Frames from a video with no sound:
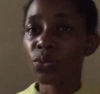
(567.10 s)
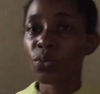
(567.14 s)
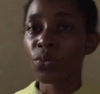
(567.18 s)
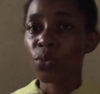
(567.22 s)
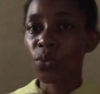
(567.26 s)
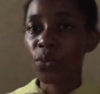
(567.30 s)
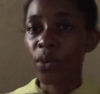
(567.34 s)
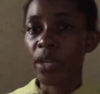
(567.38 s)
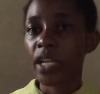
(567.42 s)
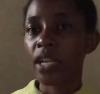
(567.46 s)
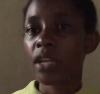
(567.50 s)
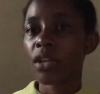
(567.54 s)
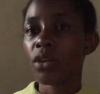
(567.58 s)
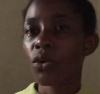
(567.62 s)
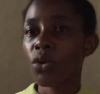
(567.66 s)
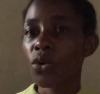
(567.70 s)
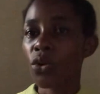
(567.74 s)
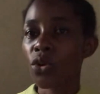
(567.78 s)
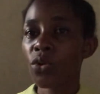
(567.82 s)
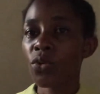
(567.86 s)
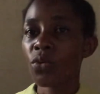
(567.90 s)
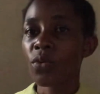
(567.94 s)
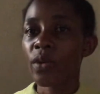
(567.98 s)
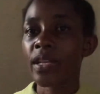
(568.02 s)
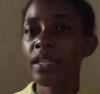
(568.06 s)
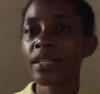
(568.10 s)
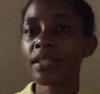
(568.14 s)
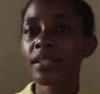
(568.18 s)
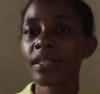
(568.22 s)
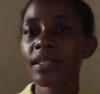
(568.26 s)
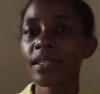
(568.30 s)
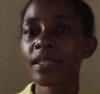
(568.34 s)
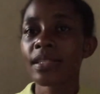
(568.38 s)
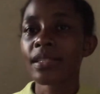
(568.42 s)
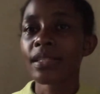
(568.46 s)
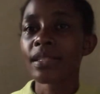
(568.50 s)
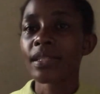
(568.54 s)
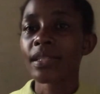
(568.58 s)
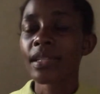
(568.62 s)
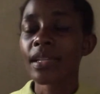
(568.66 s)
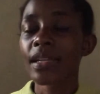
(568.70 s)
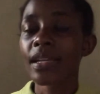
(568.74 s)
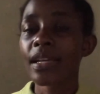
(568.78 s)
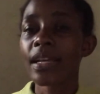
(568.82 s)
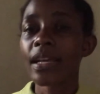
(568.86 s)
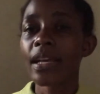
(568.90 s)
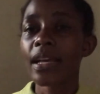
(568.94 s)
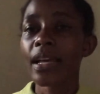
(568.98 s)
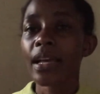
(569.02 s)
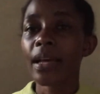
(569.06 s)
will always
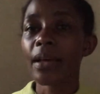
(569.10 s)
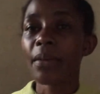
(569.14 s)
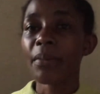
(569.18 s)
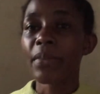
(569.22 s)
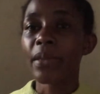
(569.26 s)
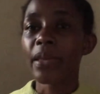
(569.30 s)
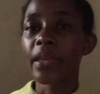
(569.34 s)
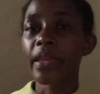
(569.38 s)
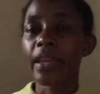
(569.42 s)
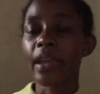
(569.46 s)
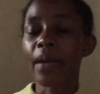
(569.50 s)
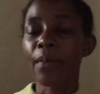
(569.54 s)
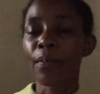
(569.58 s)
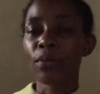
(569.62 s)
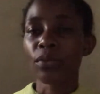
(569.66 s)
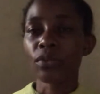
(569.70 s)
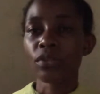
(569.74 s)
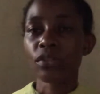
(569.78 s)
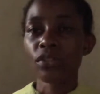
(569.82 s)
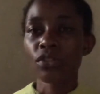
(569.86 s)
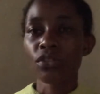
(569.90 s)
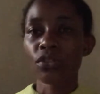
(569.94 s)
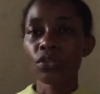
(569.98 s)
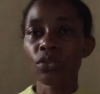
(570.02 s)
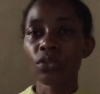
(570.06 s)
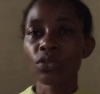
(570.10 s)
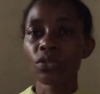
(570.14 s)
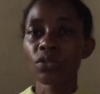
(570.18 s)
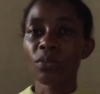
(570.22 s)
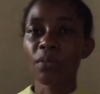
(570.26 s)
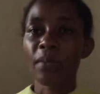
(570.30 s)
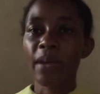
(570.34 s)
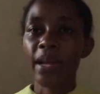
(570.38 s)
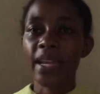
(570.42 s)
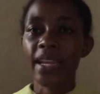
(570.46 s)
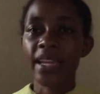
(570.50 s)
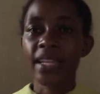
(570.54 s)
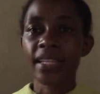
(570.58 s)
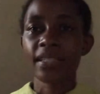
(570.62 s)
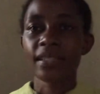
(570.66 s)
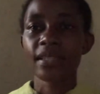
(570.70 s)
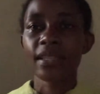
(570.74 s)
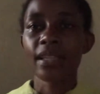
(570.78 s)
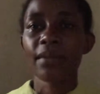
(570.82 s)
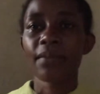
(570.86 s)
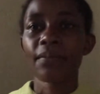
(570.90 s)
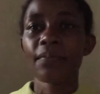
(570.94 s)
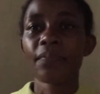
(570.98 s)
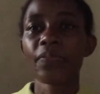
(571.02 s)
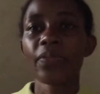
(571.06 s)
be in a position to manage them.